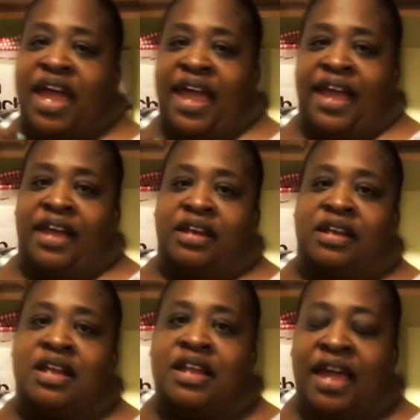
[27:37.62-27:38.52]

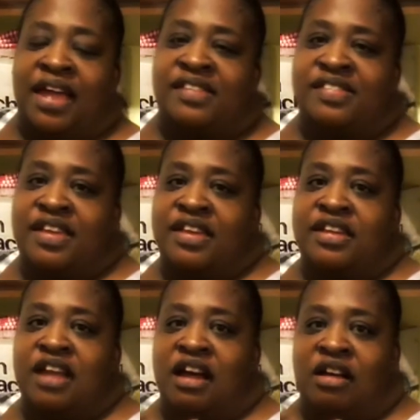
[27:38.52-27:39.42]
And like I
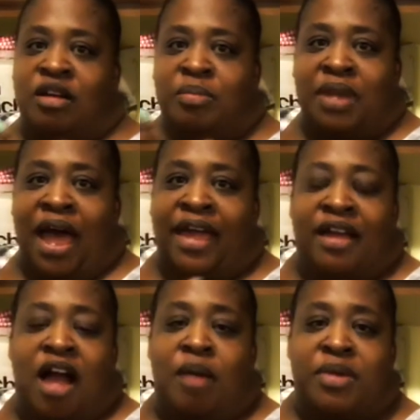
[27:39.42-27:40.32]
said, um,
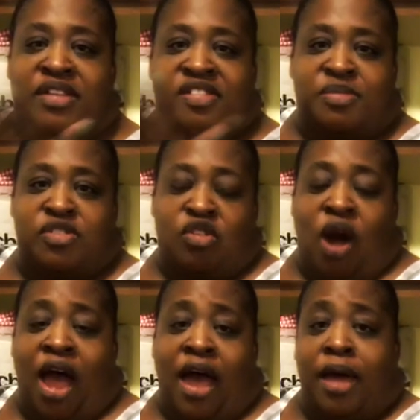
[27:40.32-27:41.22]
like, comment,
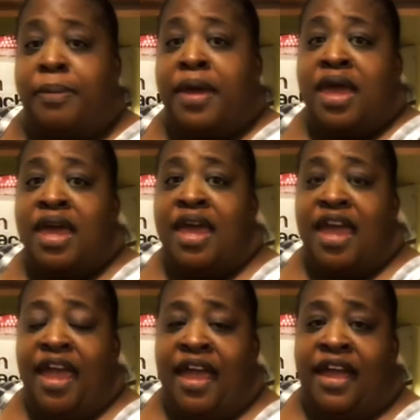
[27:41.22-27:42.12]
subscribe,
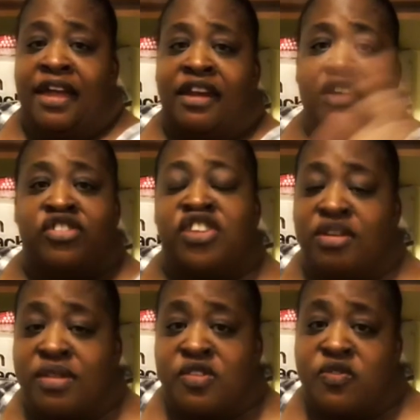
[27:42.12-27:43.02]
and
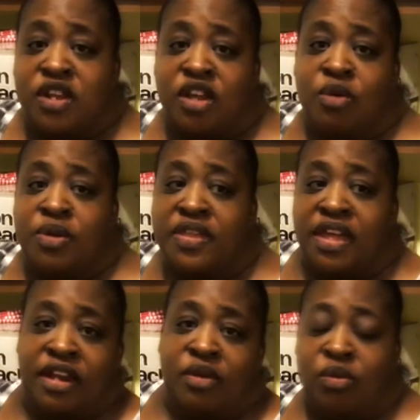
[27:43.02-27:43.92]
share this video with
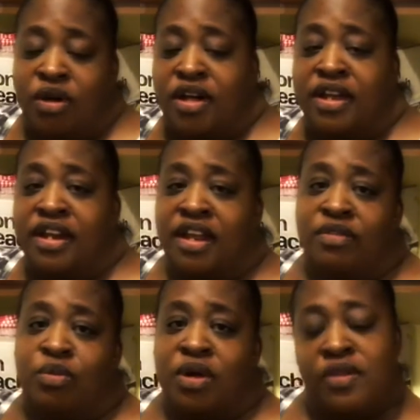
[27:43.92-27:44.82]
anyone and
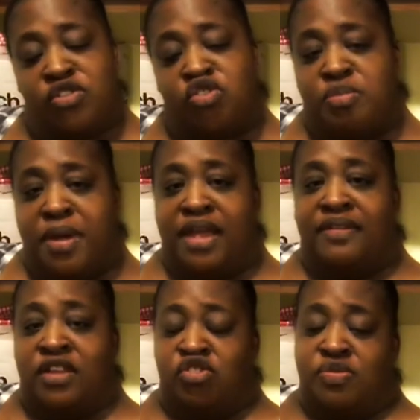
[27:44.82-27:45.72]
everyone that you may
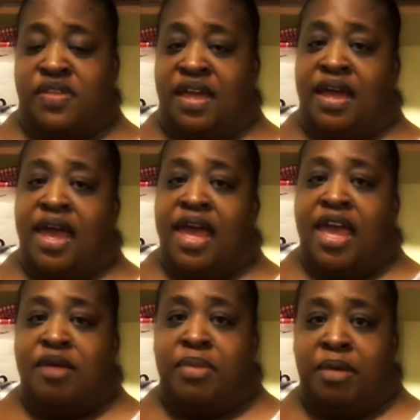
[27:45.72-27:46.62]
that you think
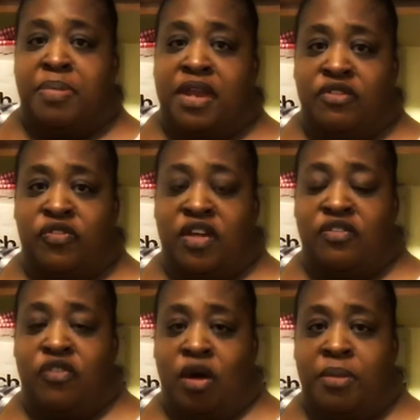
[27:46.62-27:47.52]
may
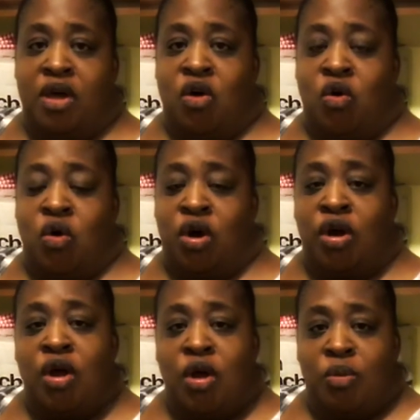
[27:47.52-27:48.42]
benefit from it
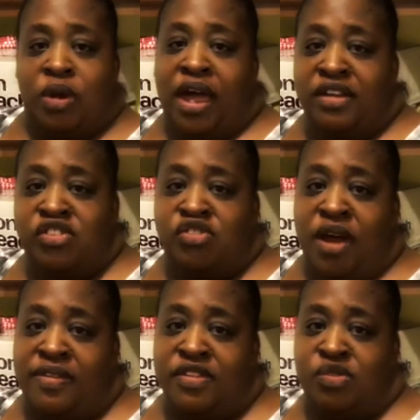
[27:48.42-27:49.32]
or would like to
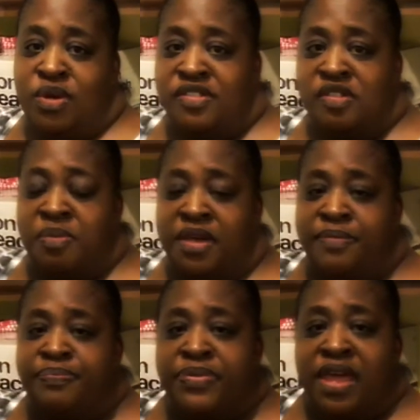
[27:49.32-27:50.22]
try this recipe.